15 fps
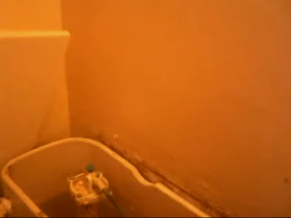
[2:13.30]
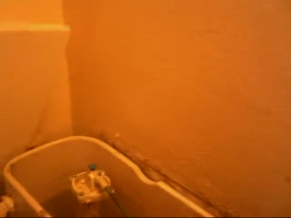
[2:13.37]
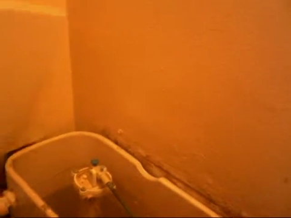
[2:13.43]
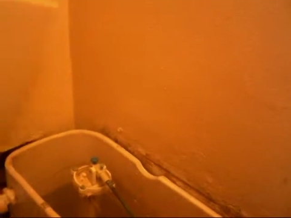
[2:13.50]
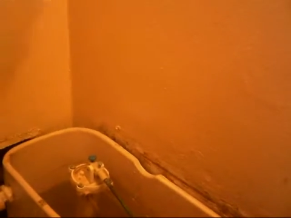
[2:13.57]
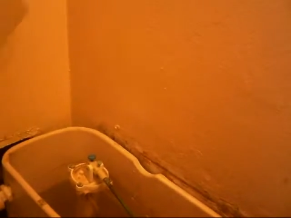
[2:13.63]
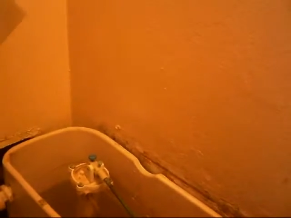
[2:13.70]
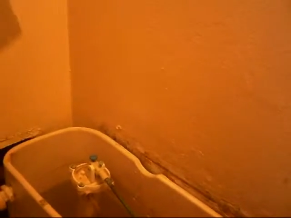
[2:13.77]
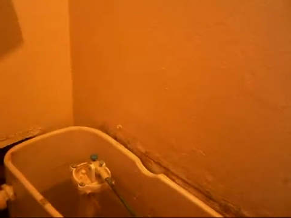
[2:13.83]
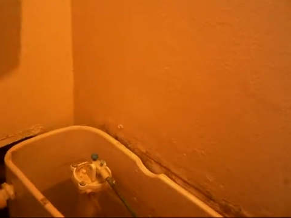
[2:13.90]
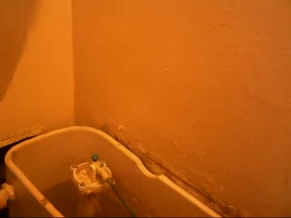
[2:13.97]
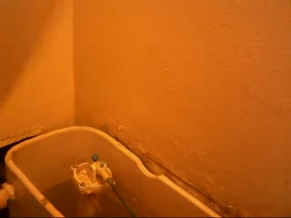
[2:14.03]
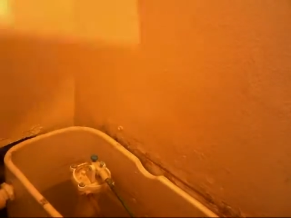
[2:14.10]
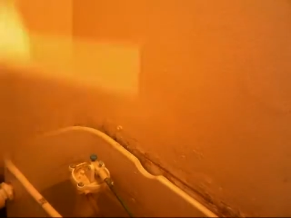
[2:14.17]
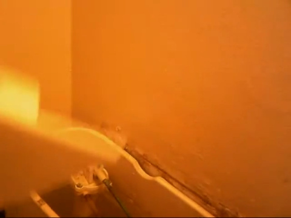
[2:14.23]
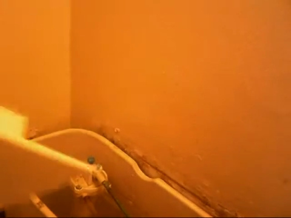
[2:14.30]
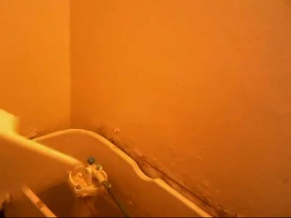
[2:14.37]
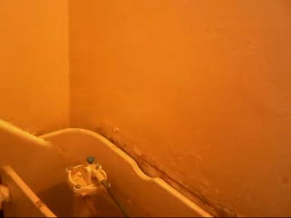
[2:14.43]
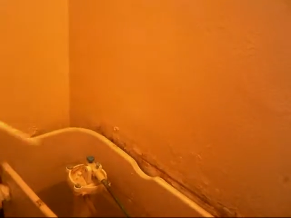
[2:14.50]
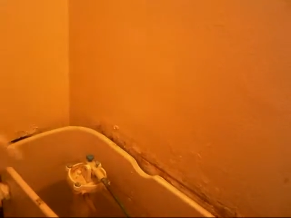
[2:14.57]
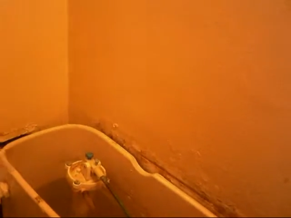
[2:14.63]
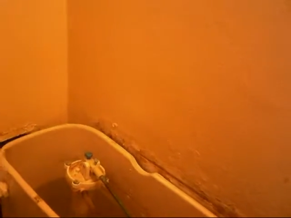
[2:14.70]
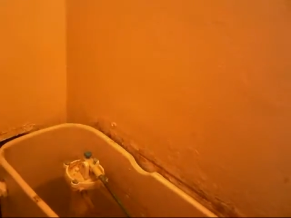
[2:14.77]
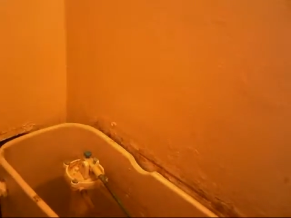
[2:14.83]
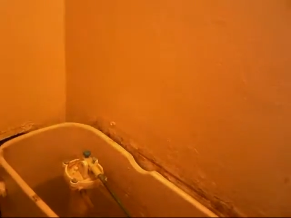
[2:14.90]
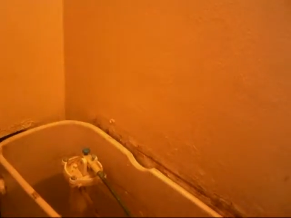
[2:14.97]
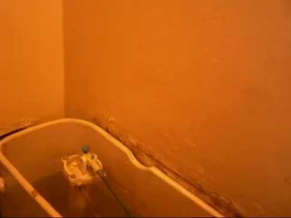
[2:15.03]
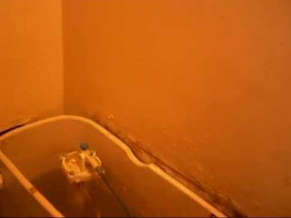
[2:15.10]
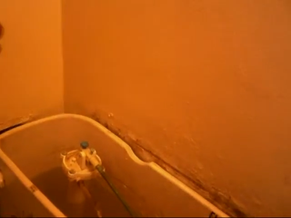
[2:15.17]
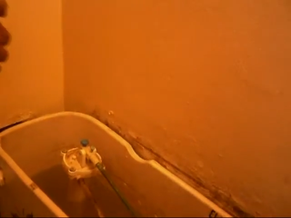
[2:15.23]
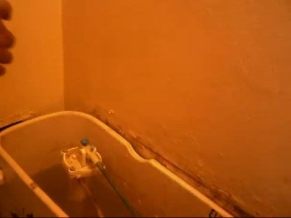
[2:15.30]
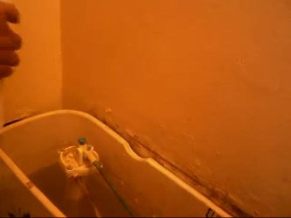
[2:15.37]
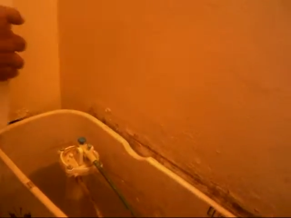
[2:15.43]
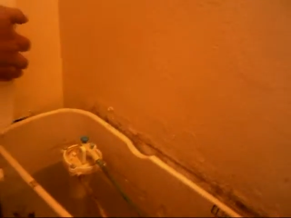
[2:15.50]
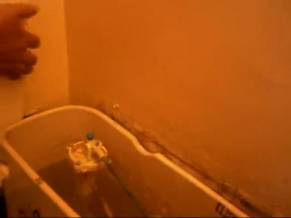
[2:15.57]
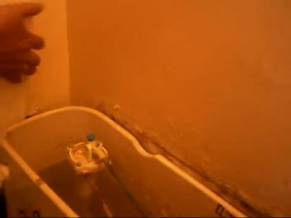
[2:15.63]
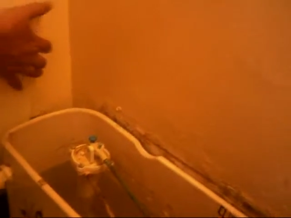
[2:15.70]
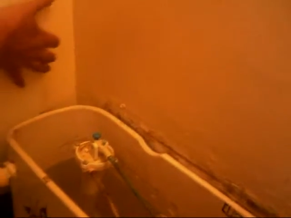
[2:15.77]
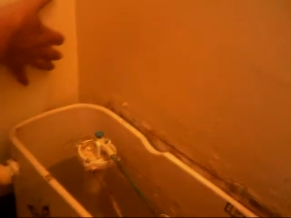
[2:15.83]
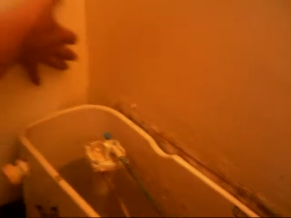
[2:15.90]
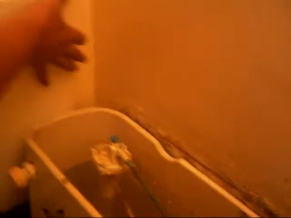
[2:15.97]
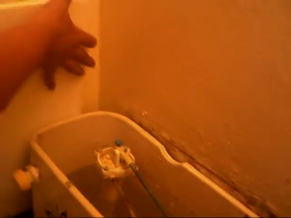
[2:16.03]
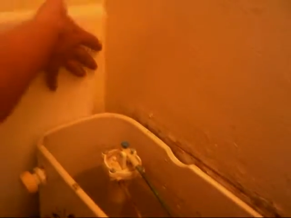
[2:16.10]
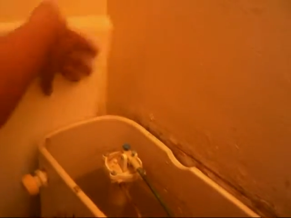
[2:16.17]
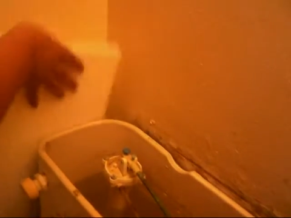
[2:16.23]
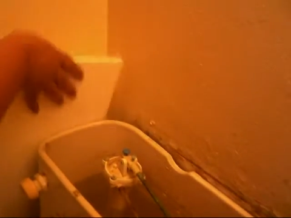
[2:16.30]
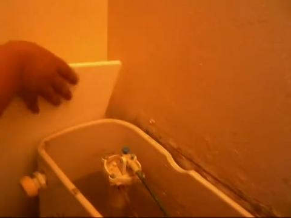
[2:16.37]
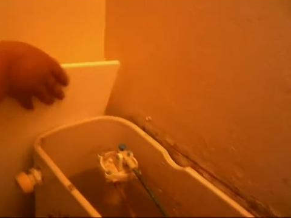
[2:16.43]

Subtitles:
Nobody's mouth can be seen.